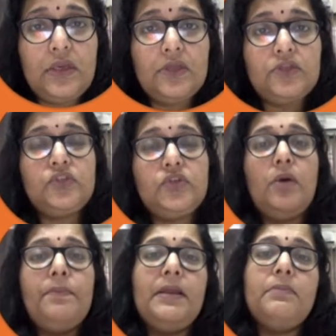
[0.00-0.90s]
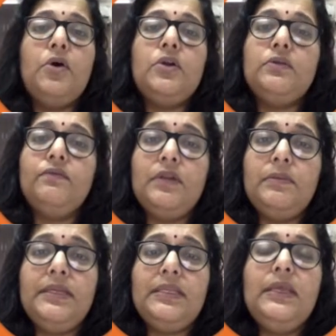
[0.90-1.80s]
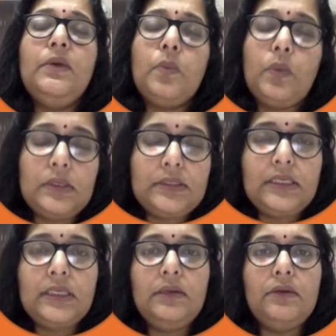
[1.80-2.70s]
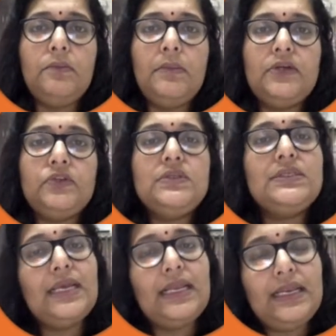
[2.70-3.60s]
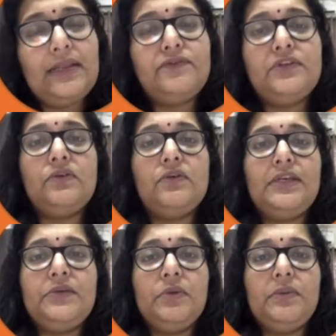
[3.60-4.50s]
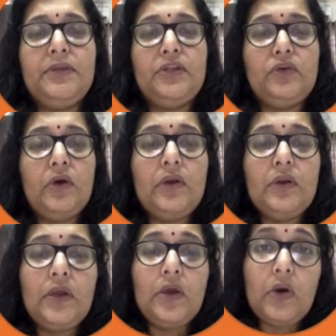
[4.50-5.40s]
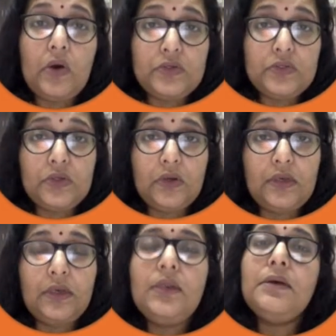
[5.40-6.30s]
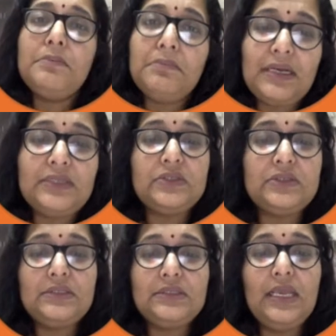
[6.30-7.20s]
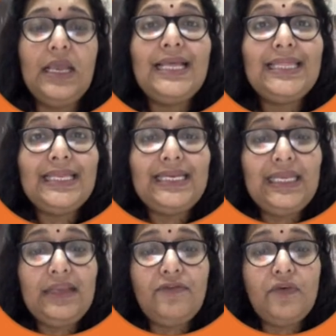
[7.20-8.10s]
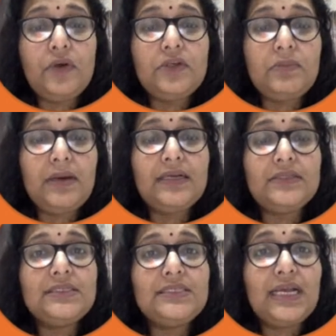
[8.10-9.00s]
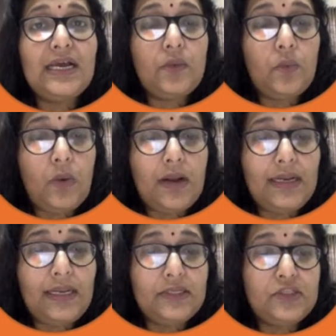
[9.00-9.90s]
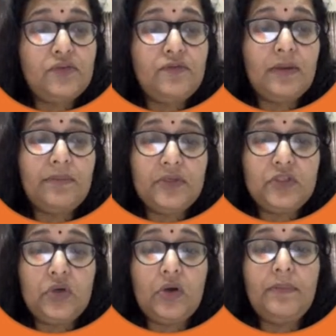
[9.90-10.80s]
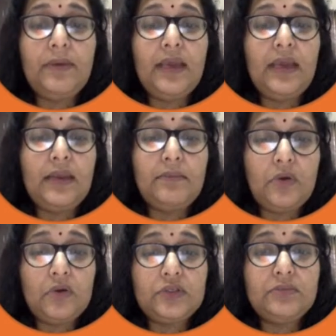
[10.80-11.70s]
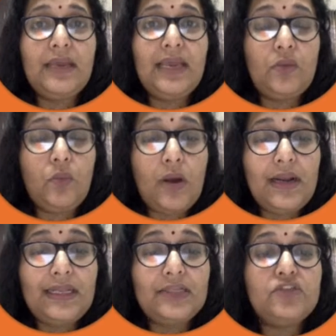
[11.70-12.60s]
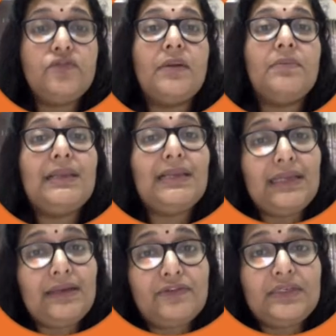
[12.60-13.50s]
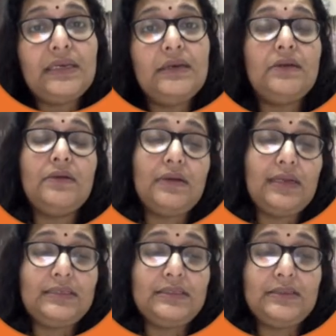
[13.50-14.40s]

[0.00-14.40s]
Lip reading: Top and bottom will be the vertical margins and left and right will be your horizontal margins. The default margins are 1 inch from the top and bottom and 1 inch from the left and right.